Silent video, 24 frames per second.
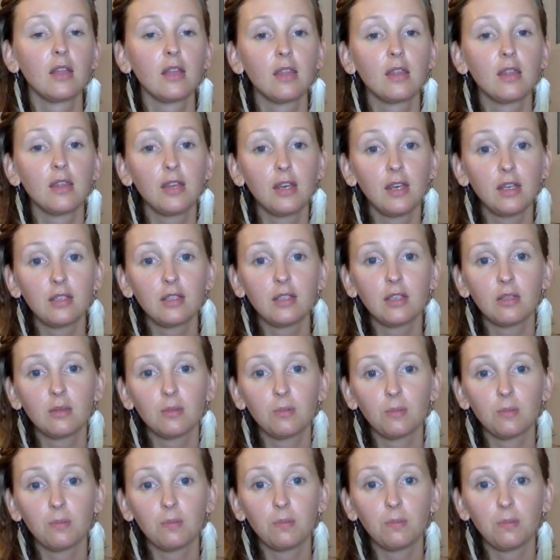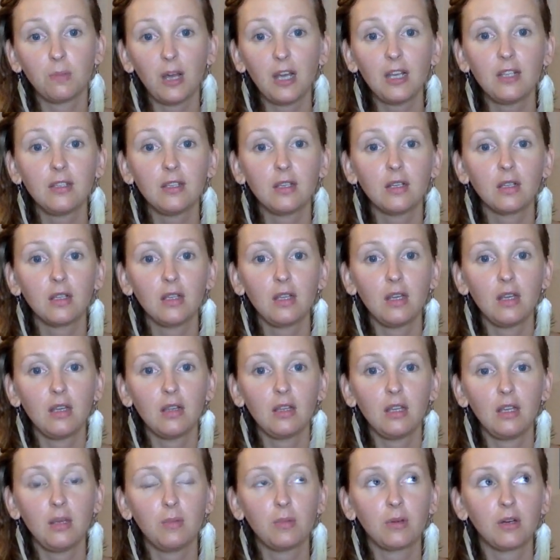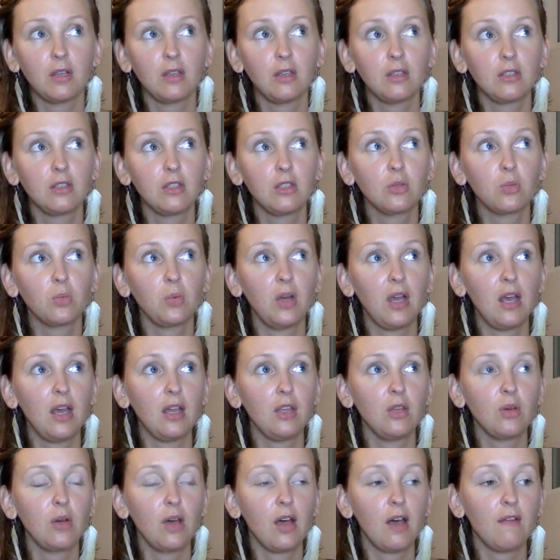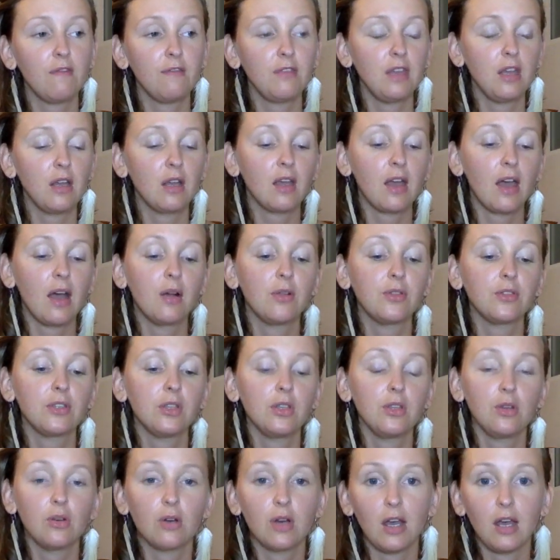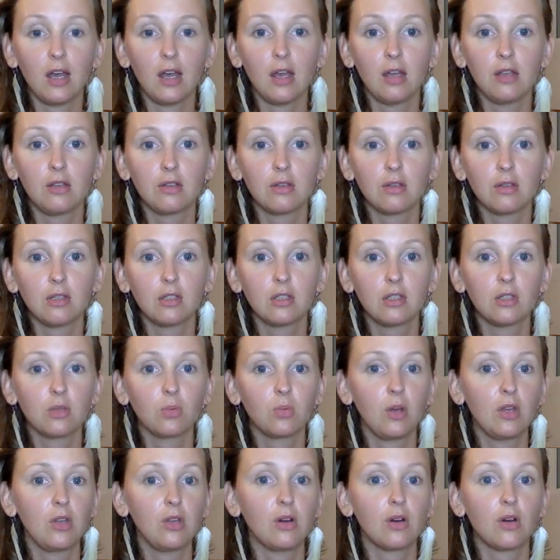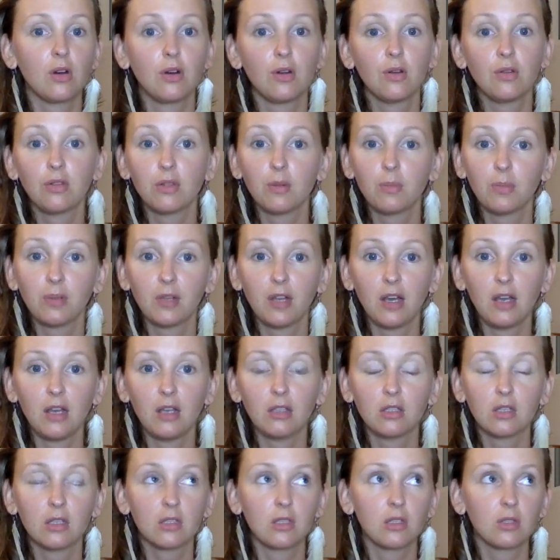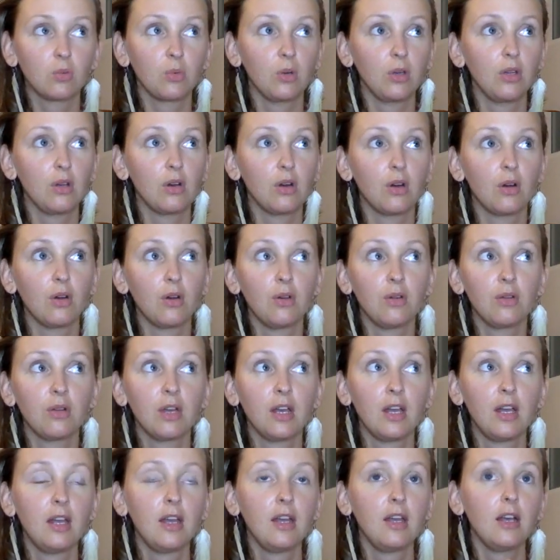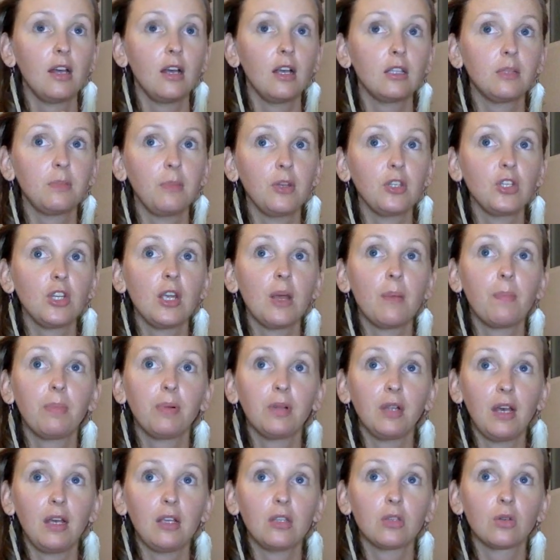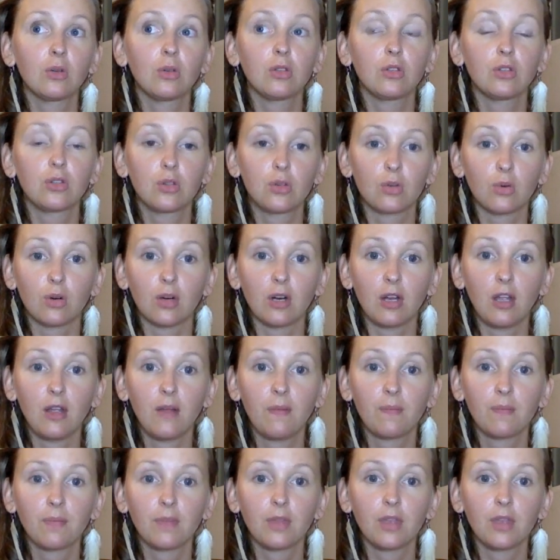This is basically Libra. This is where you have the accounts in your hand. This is where you own the place. This is where you own, especially a place or a story.